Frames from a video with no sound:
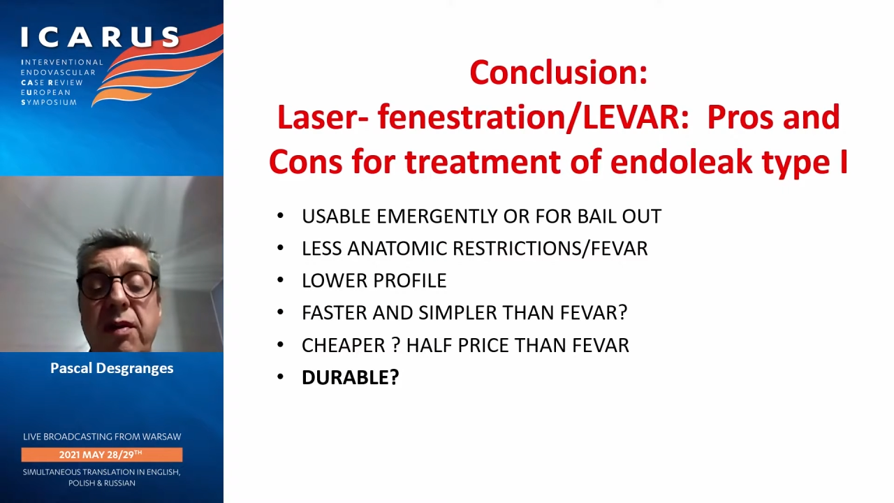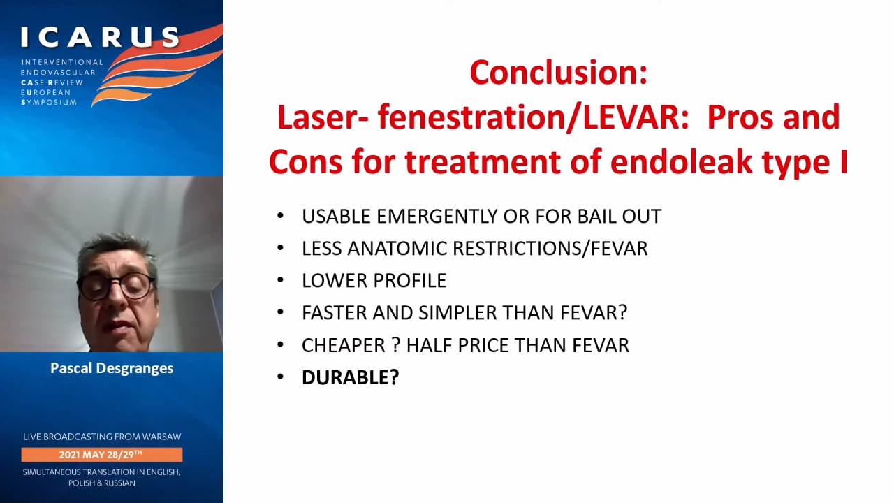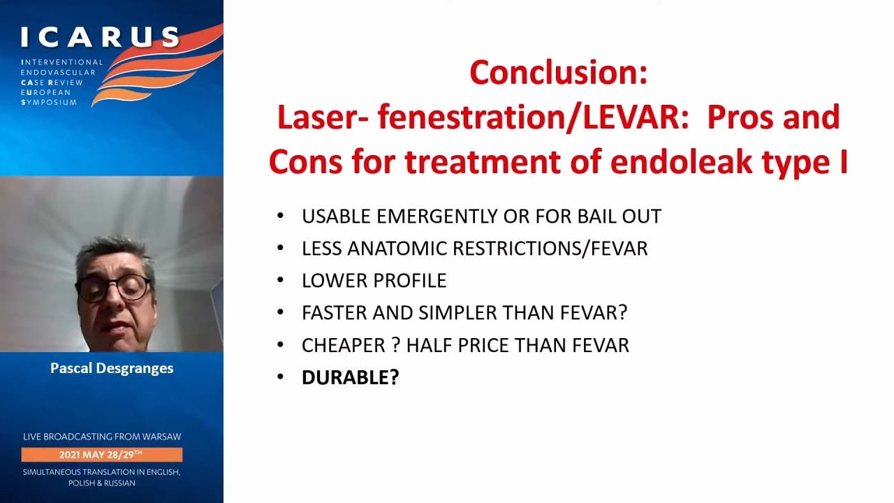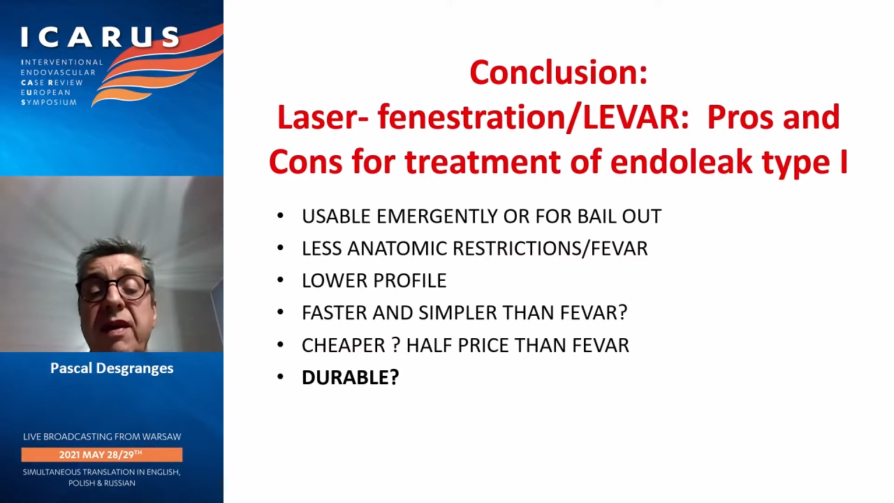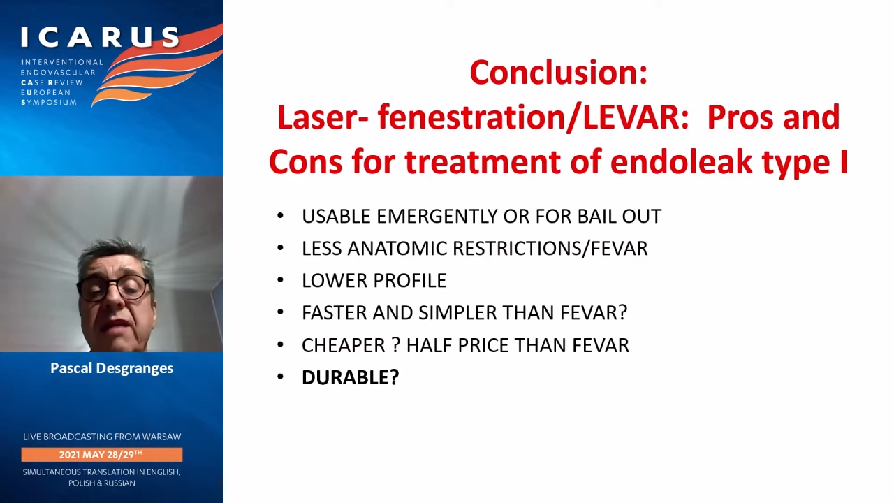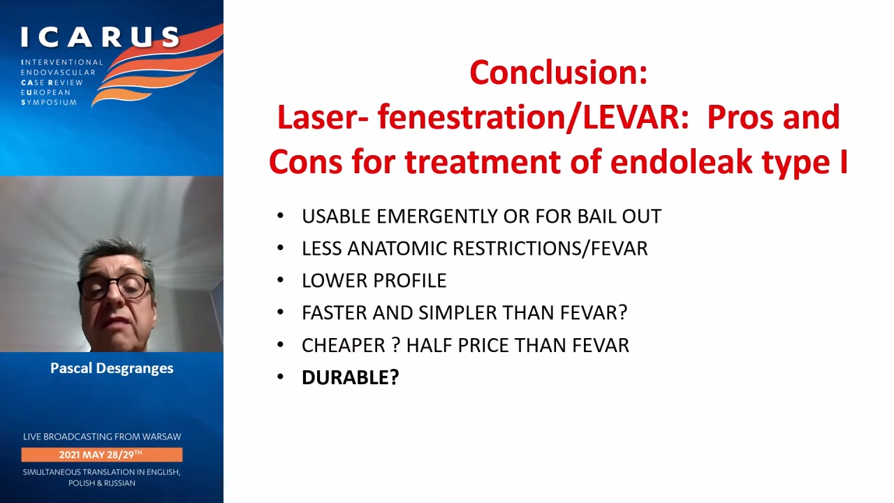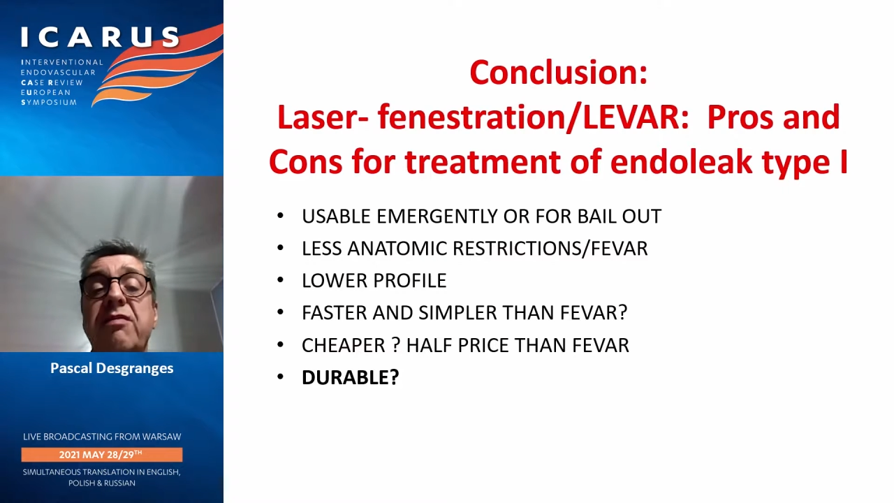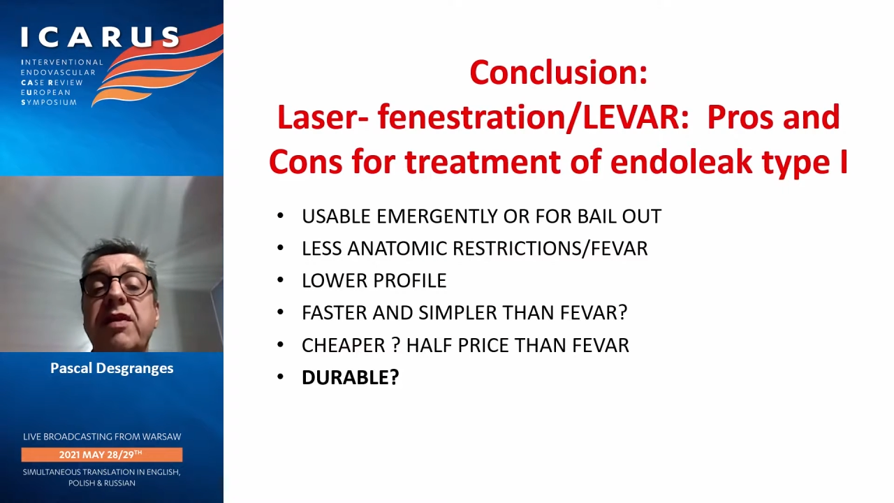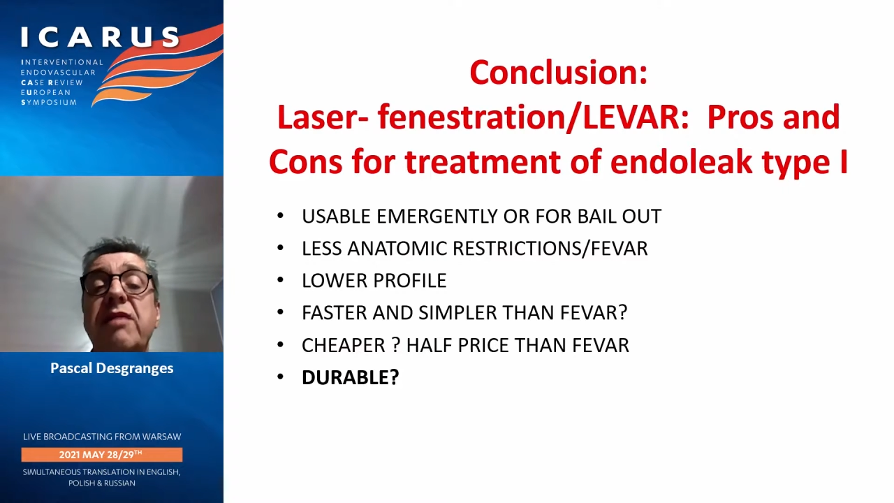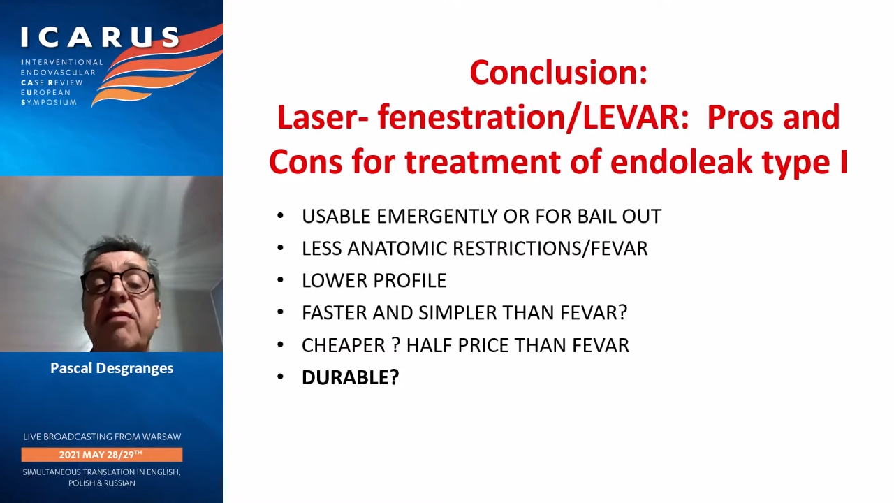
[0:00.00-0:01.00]
than
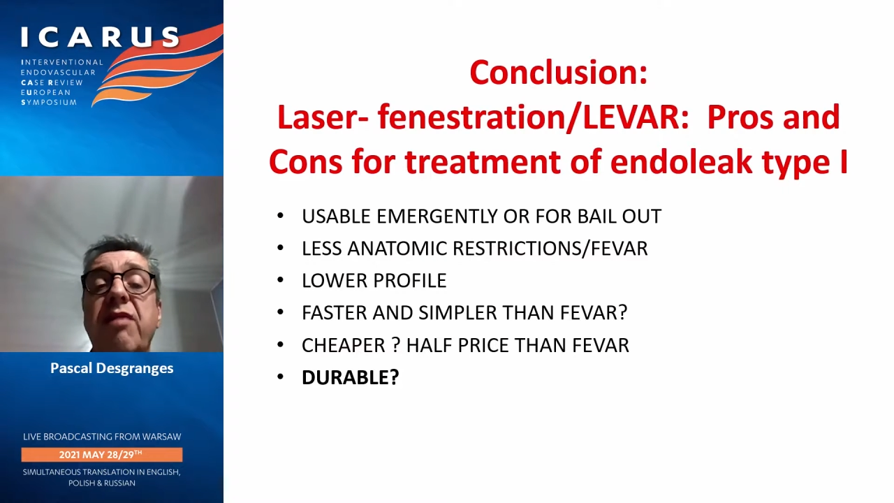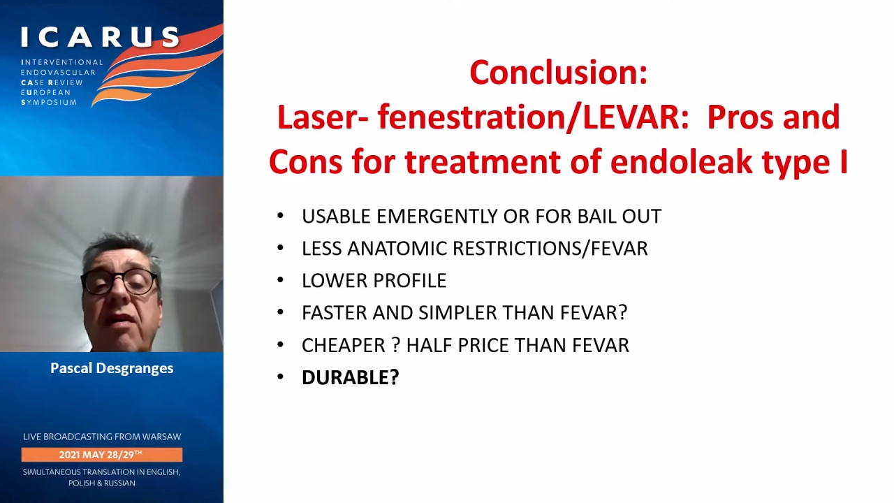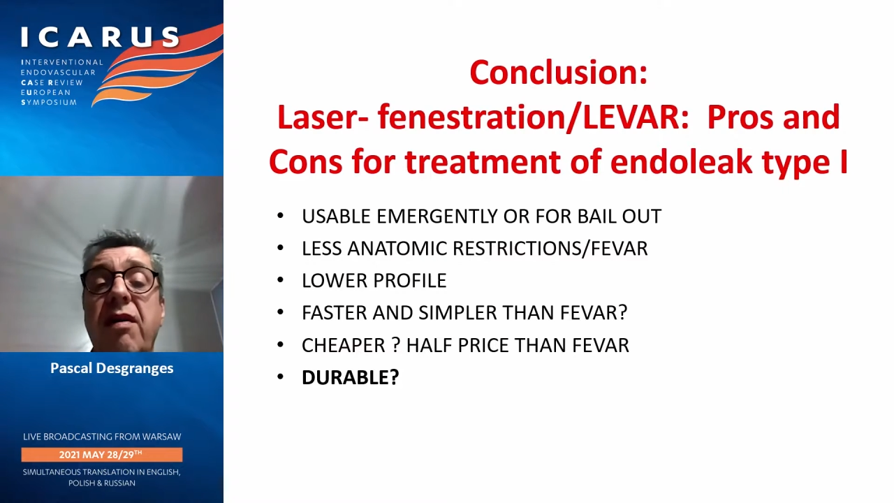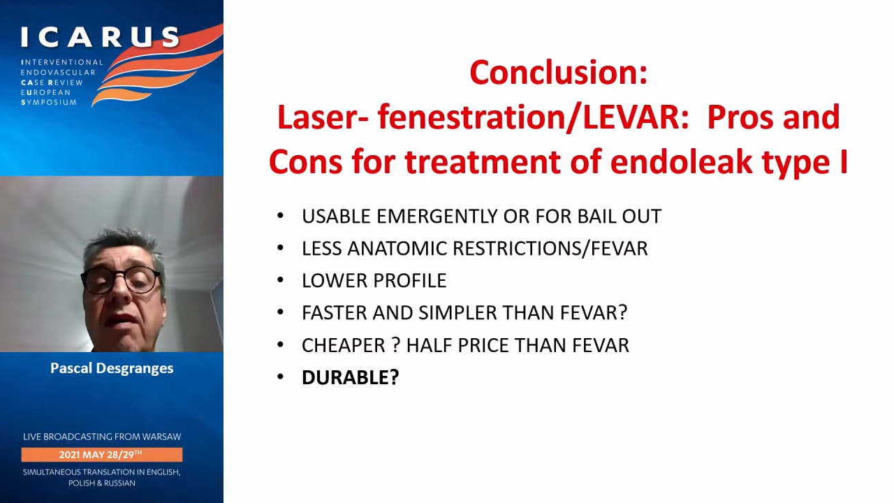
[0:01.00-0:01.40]
fever,